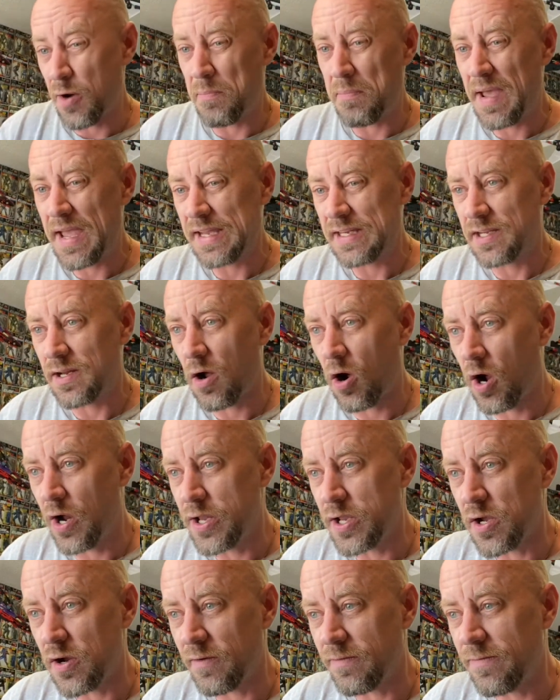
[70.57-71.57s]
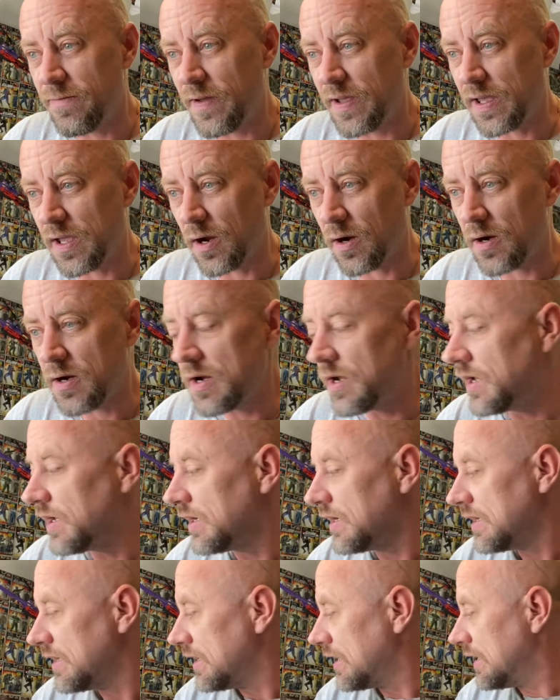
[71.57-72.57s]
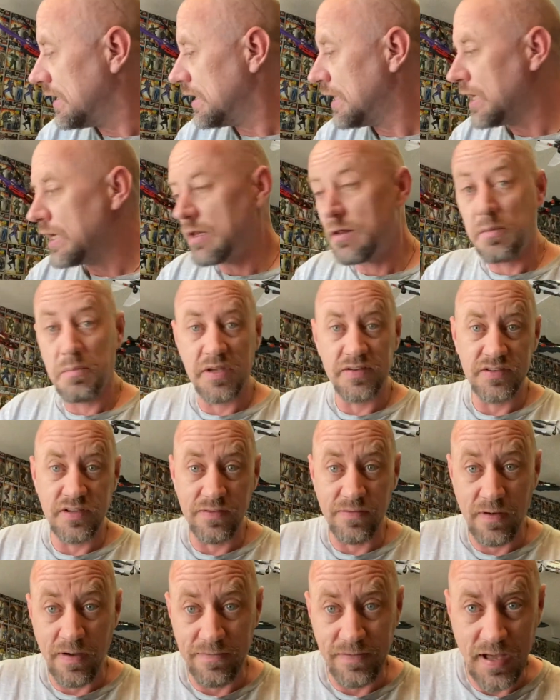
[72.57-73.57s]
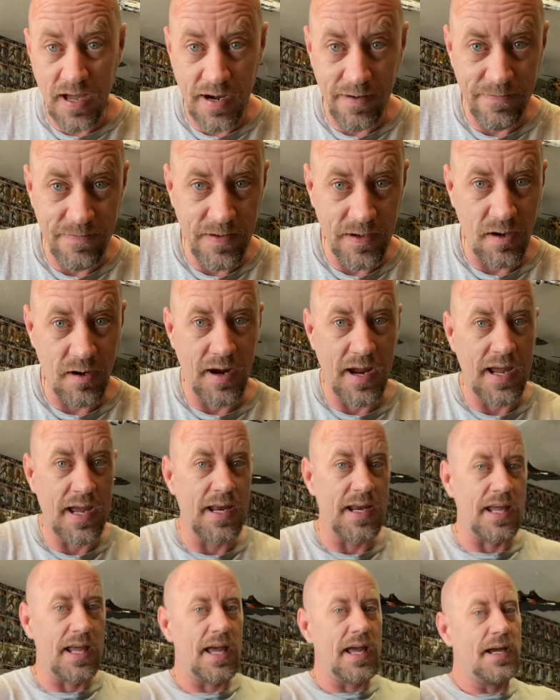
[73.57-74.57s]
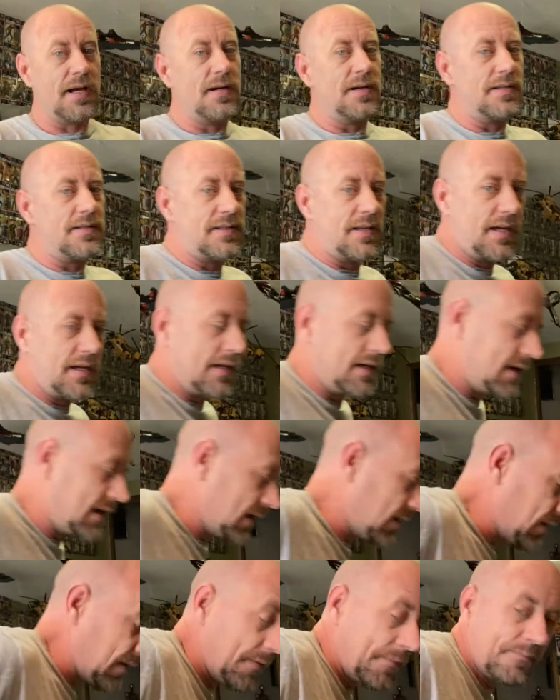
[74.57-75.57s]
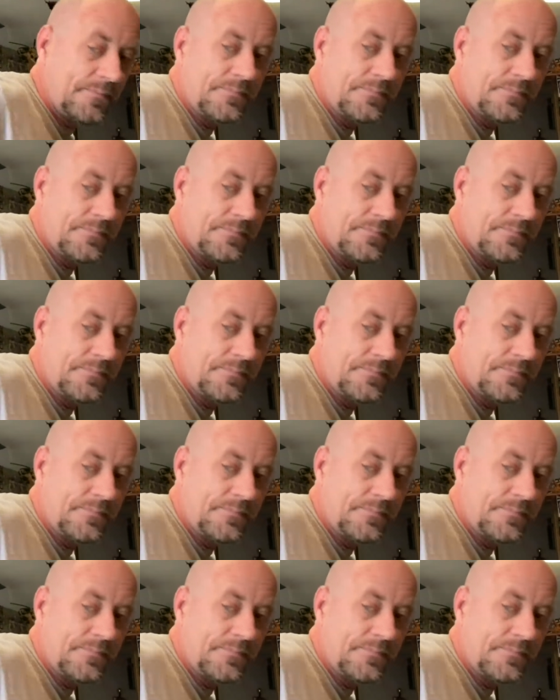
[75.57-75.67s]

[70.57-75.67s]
painted on your figure, let me see if I've got a figure handy. Hang on a second here.